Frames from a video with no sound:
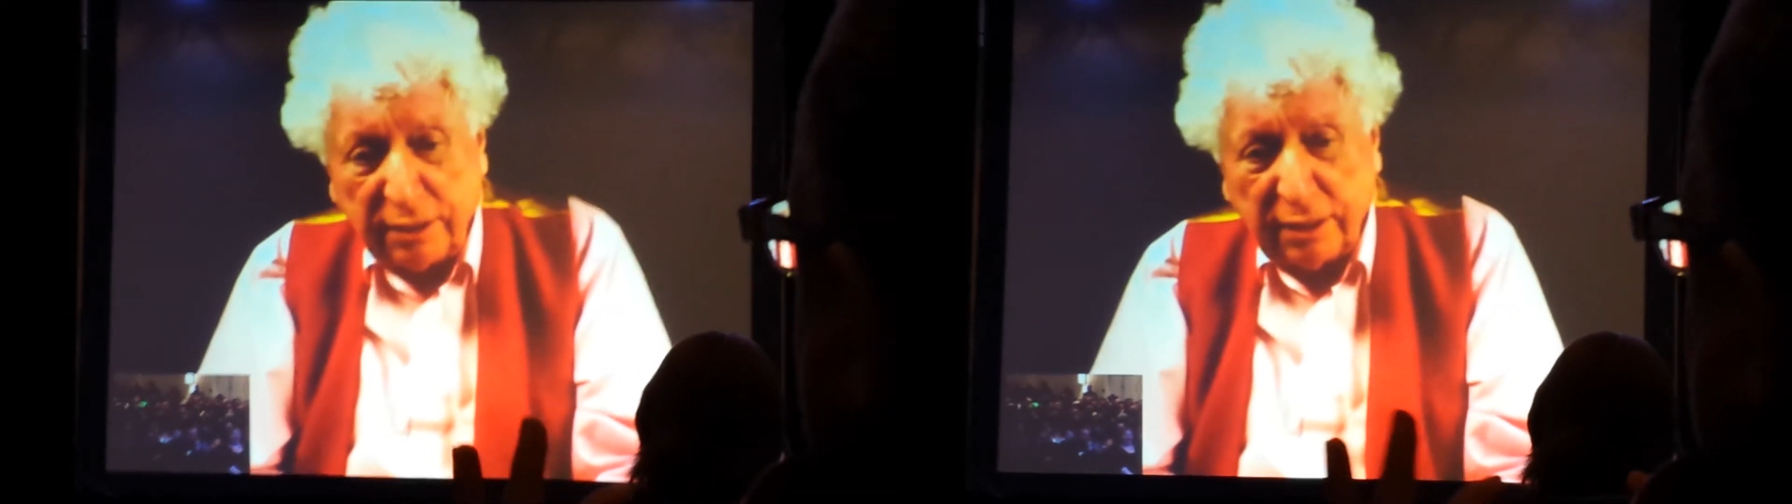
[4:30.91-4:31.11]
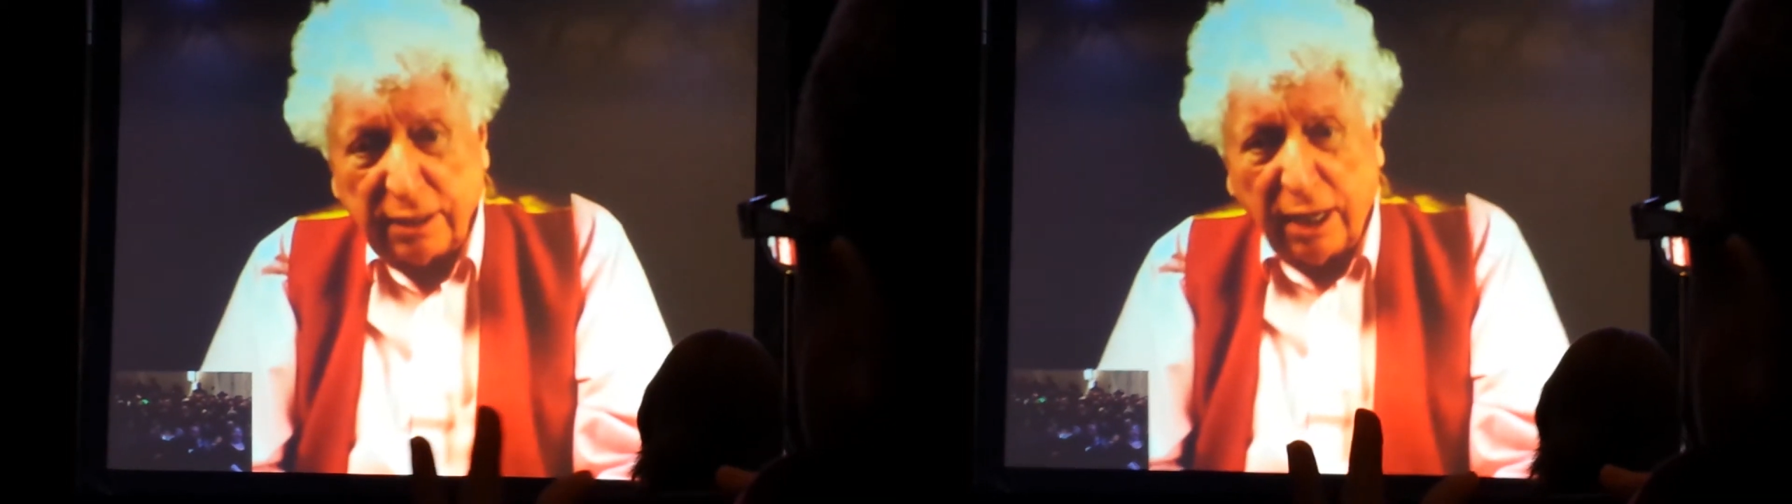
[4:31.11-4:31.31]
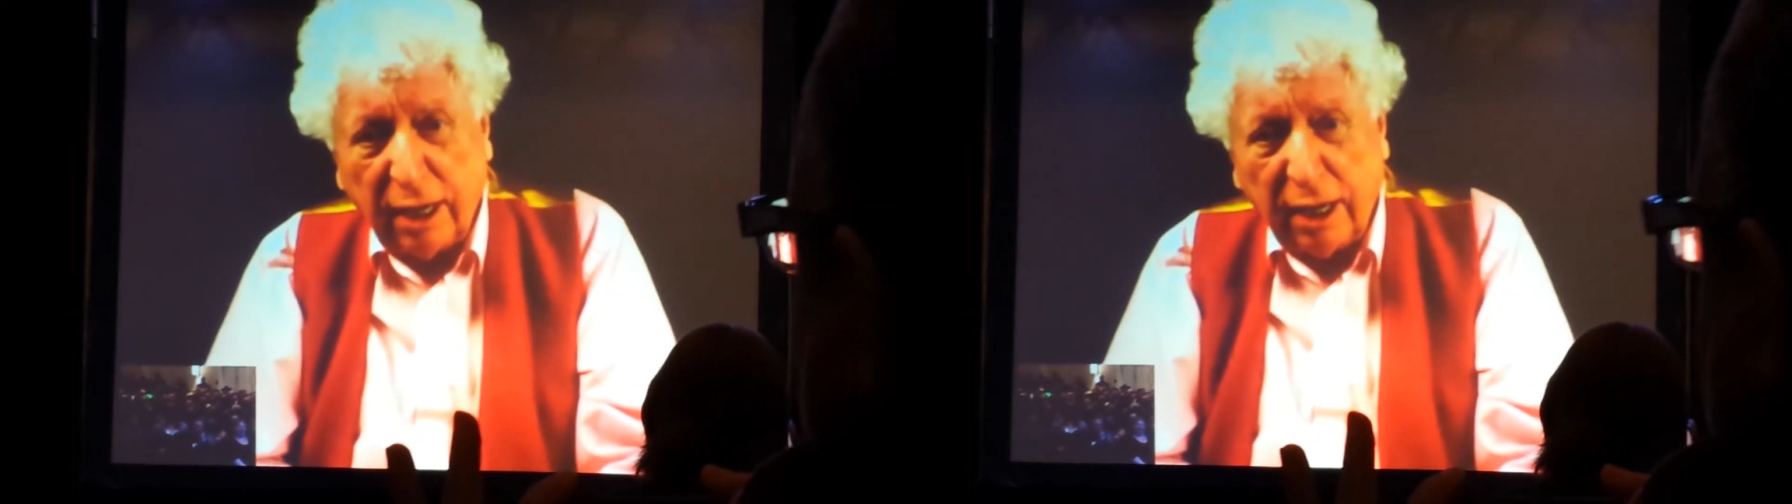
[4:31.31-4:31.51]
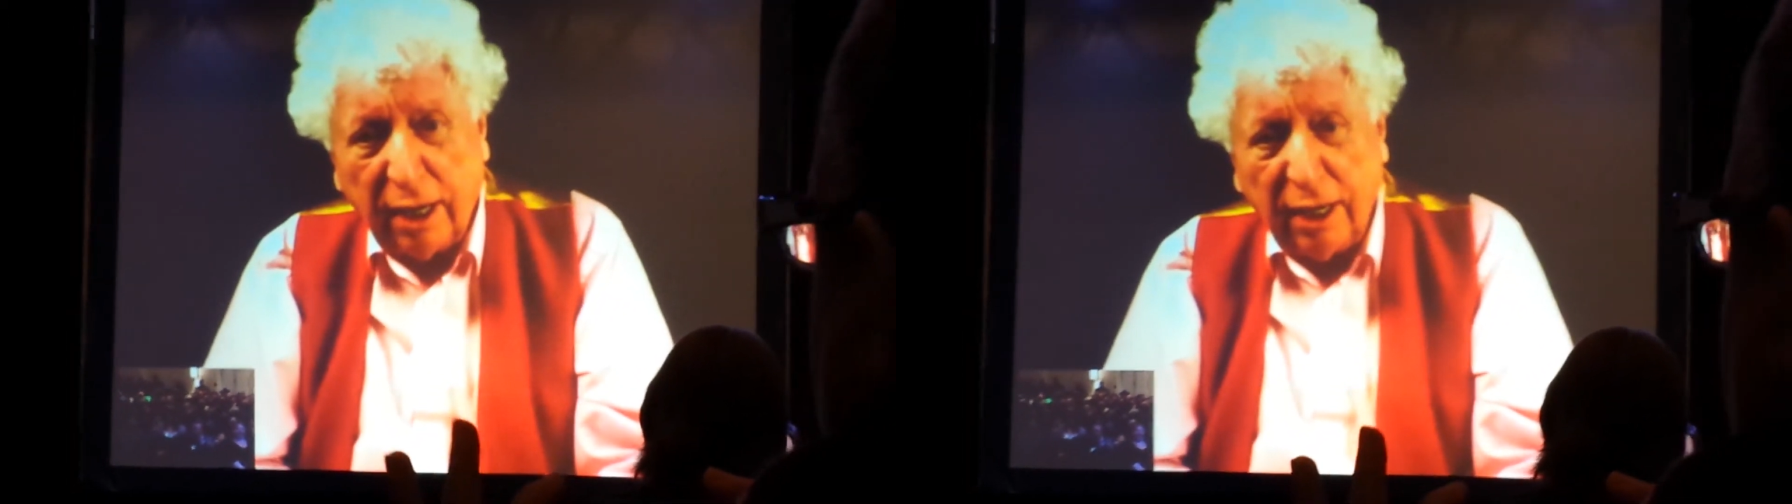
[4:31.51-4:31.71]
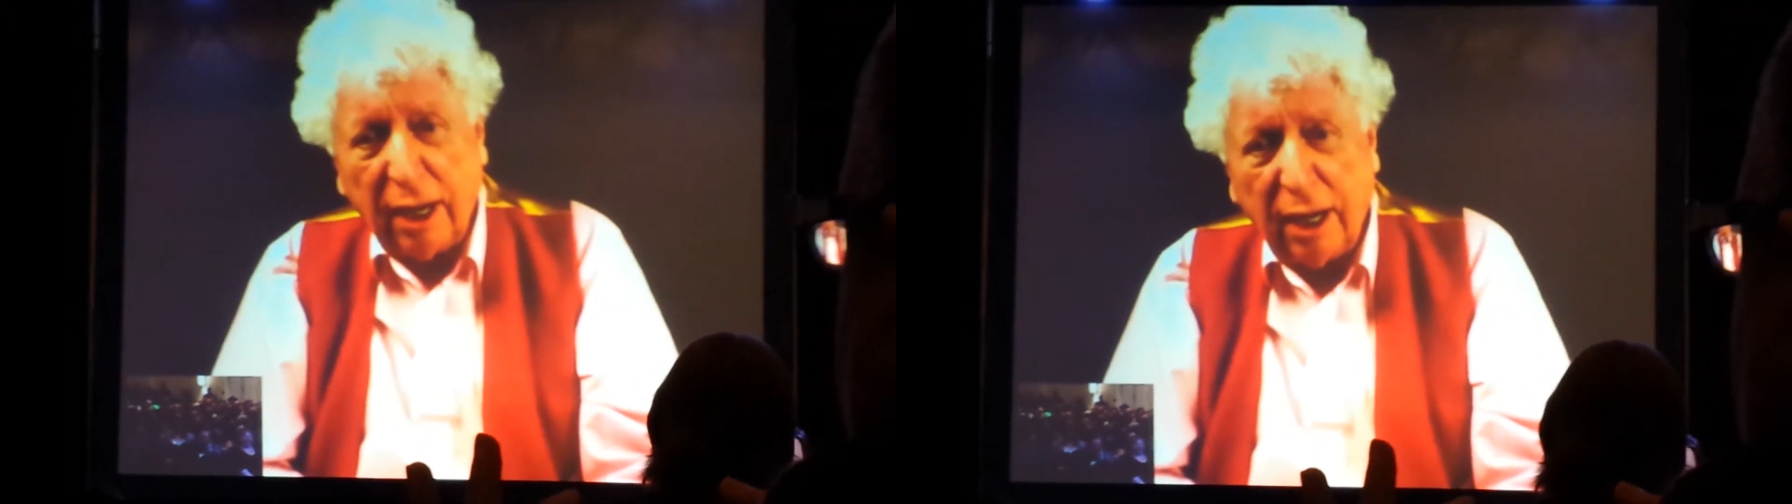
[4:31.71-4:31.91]

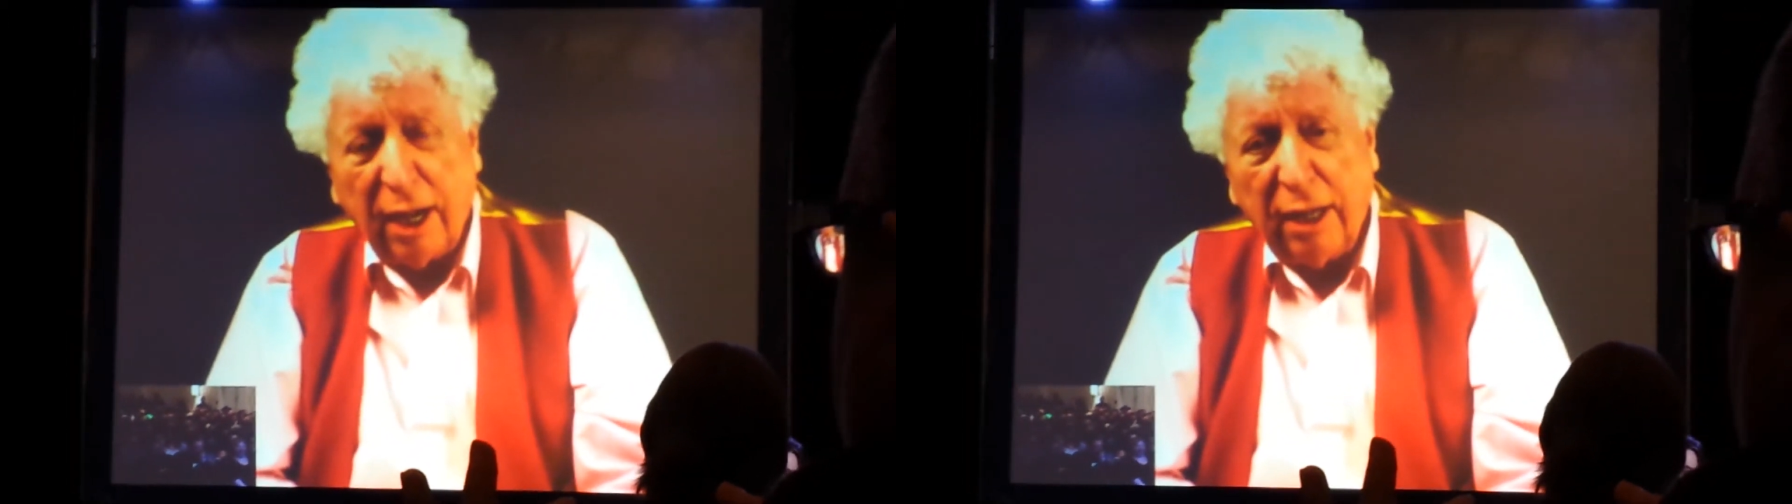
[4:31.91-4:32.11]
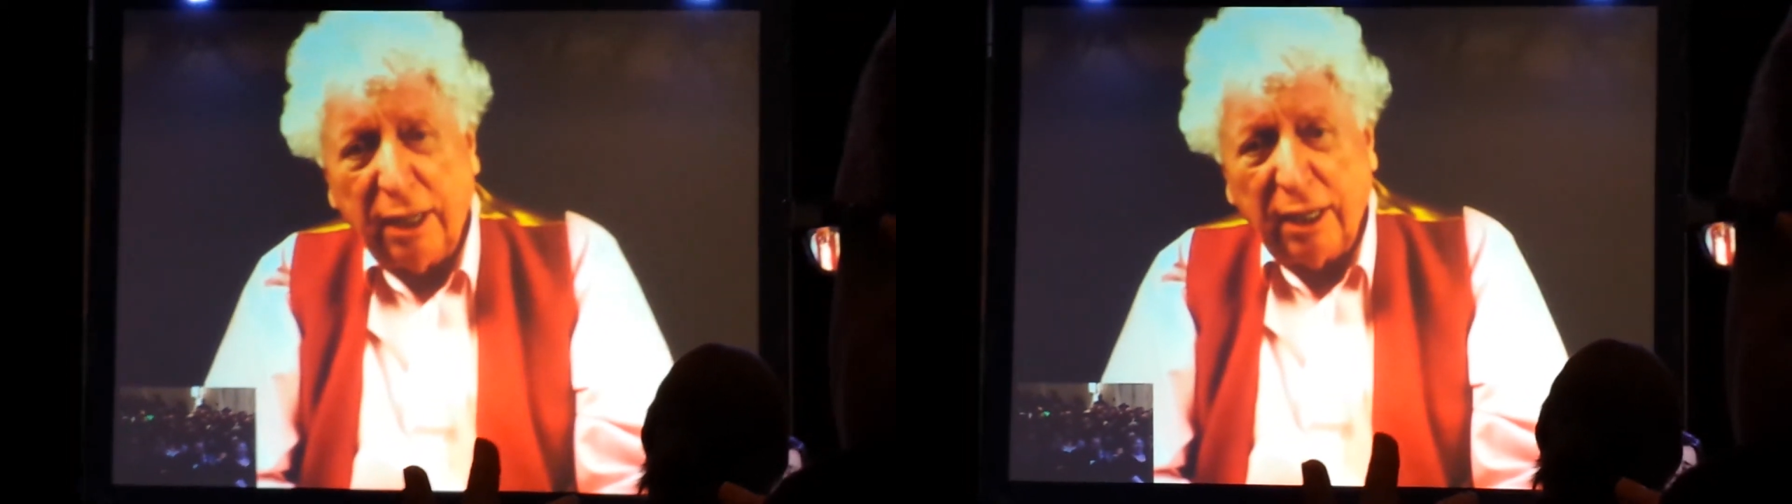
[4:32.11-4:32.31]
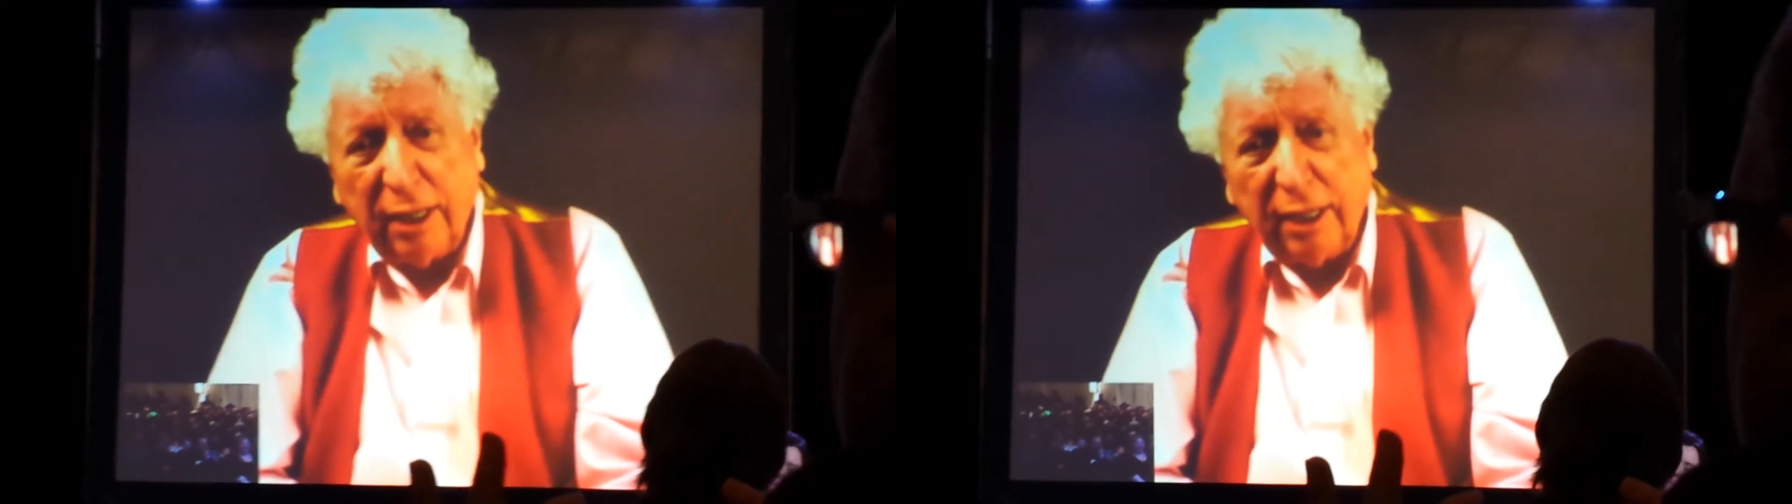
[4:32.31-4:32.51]
that